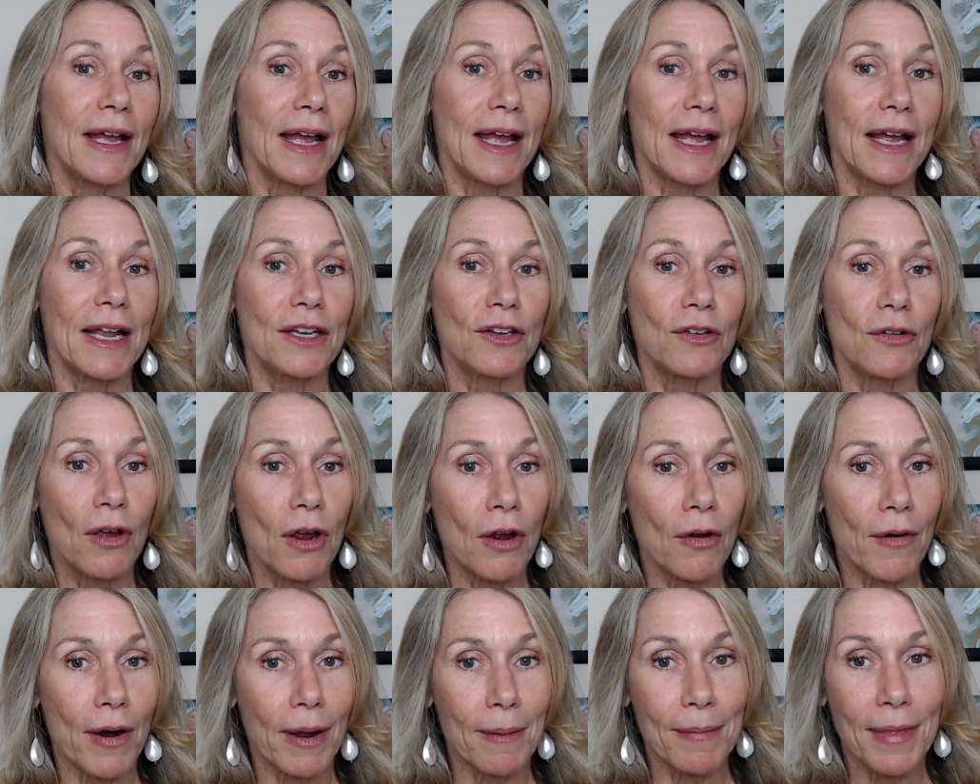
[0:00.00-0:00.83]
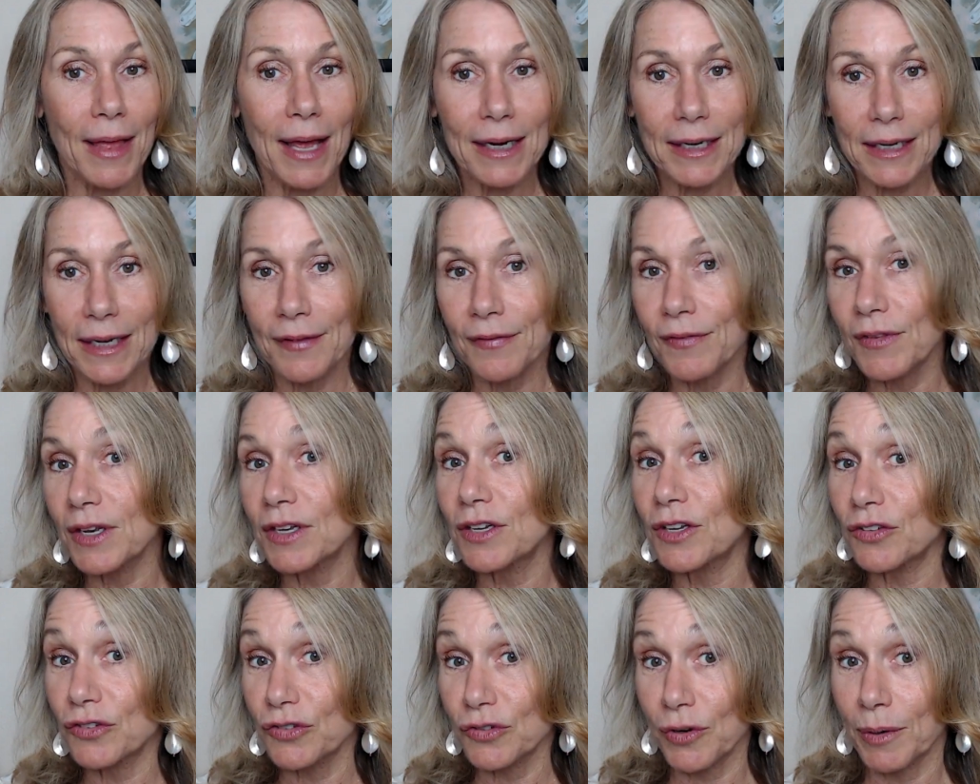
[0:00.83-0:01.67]
and you can grab that in the
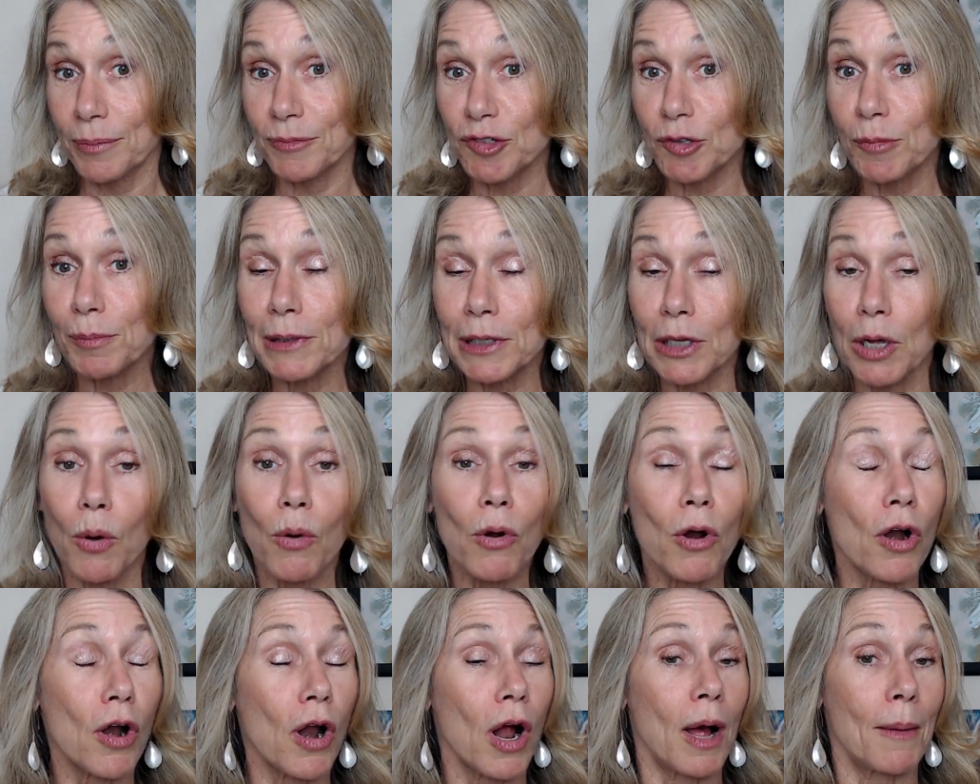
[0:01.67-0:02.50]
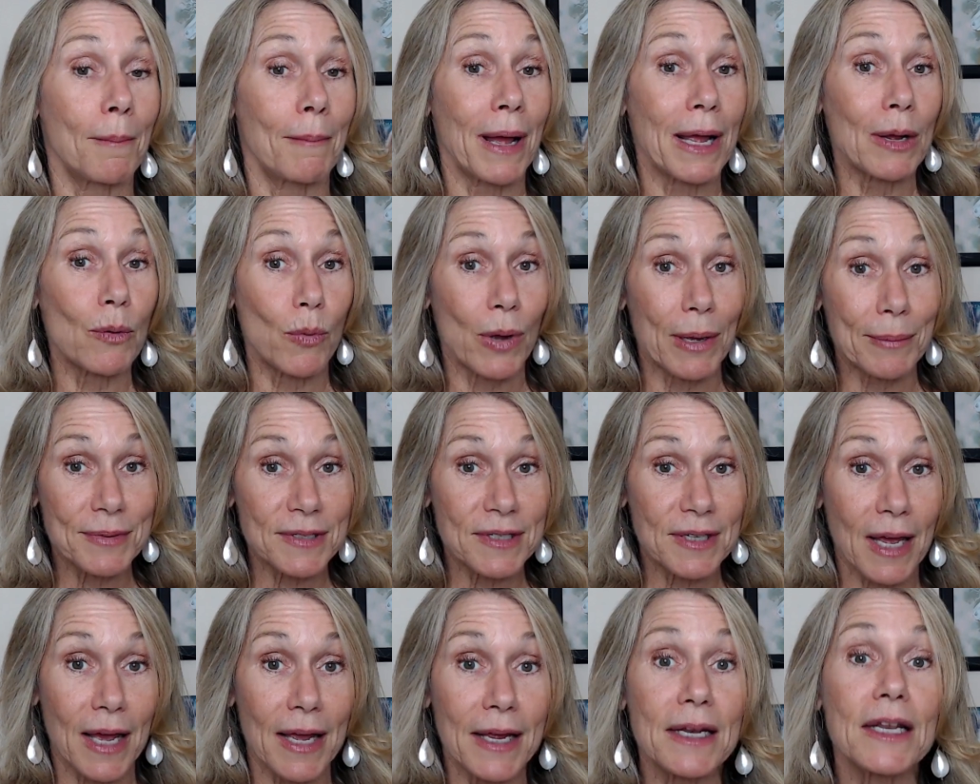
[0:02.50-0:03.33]
description below or on my
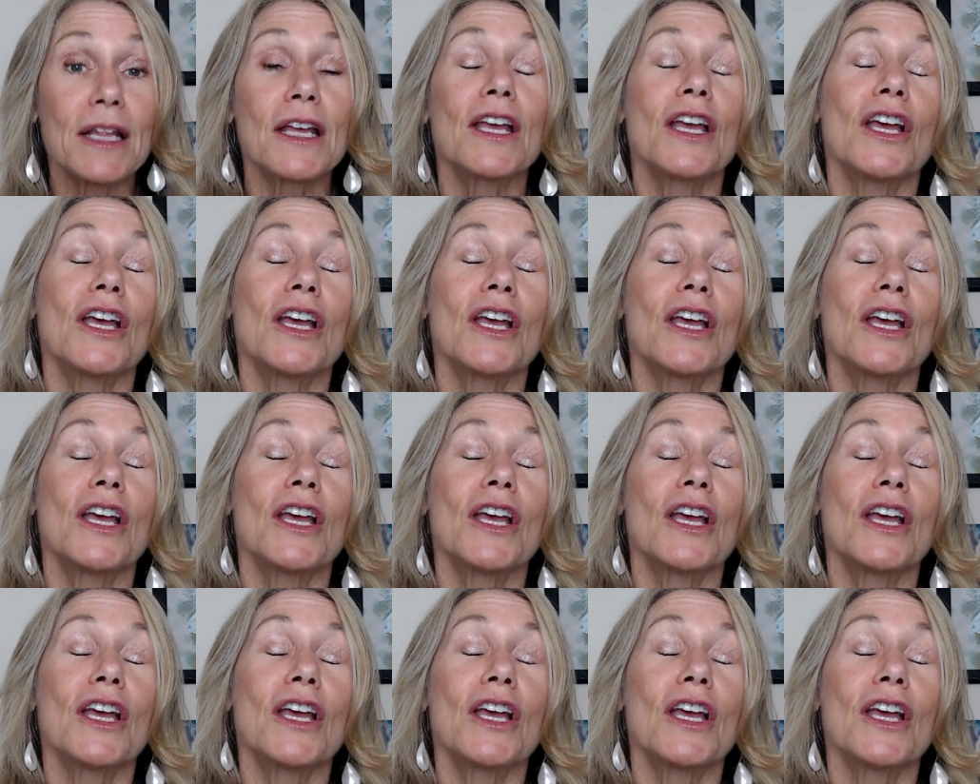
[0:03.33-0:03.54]
website,